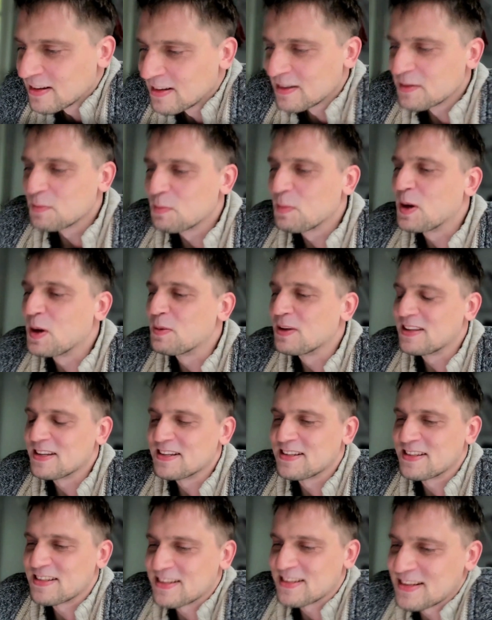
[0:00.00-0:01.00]
Maybe
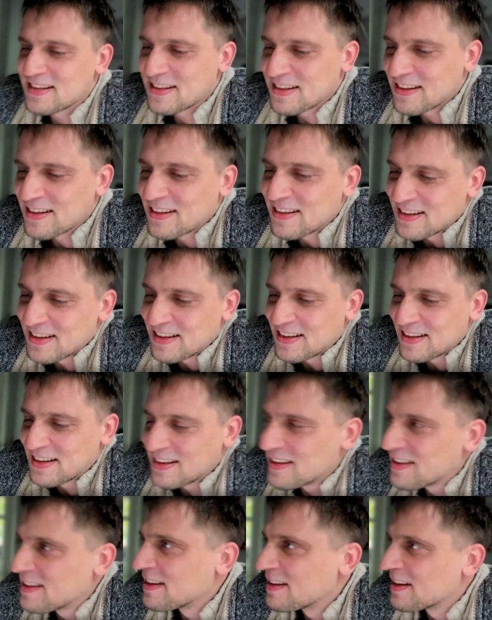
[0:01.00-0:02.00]
this
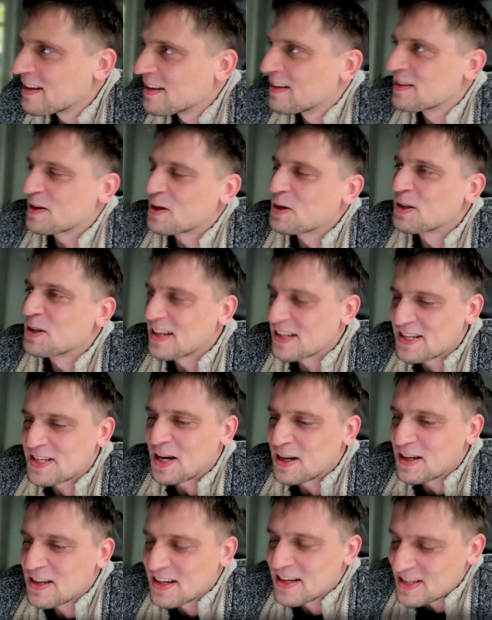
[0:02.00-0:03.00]
good
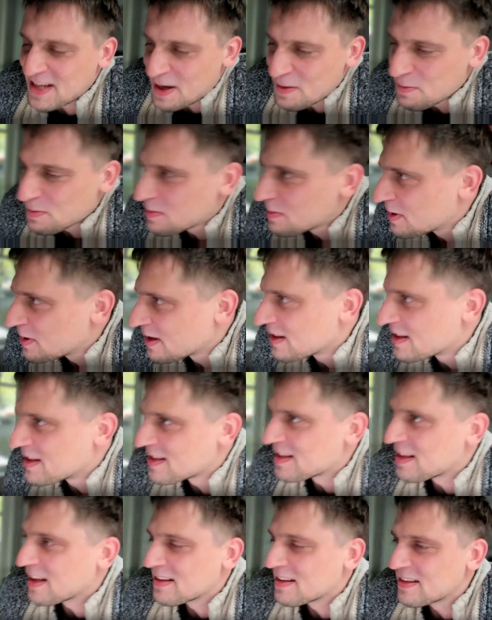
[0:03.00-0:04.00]
example
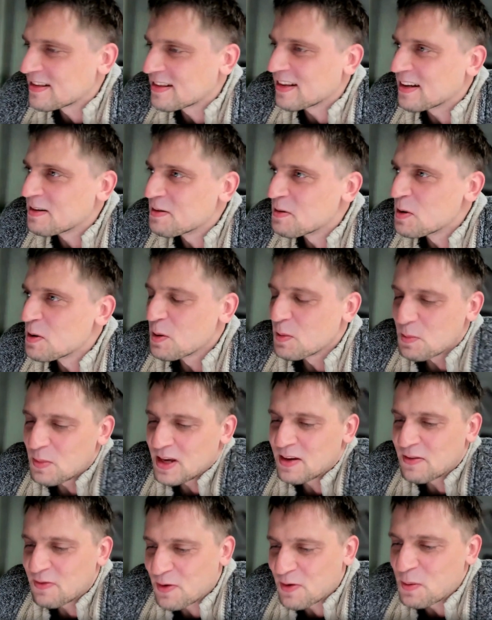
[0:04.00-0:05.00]
is that
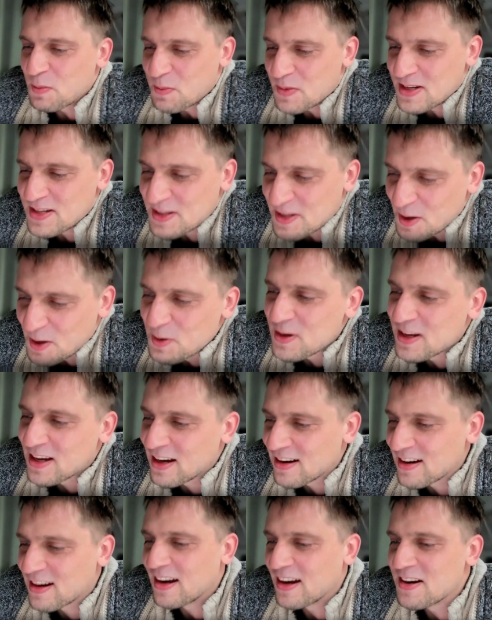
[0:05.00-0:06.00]
me from
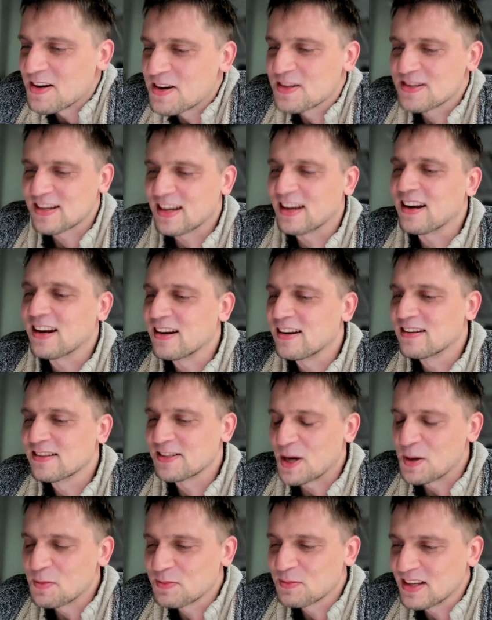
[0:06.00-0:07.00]
Estonia can sell
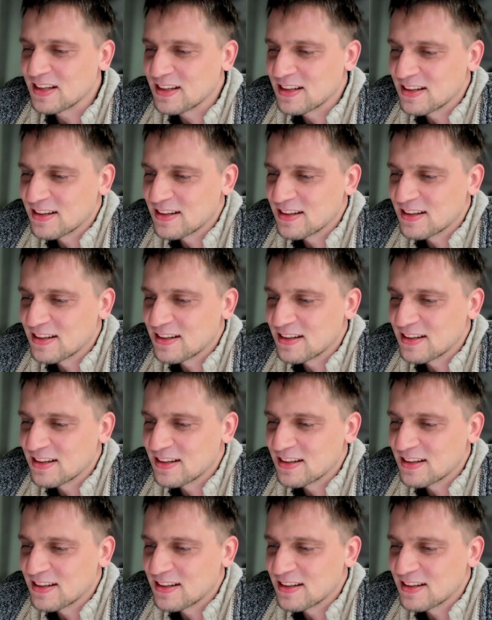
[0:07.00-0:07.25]
something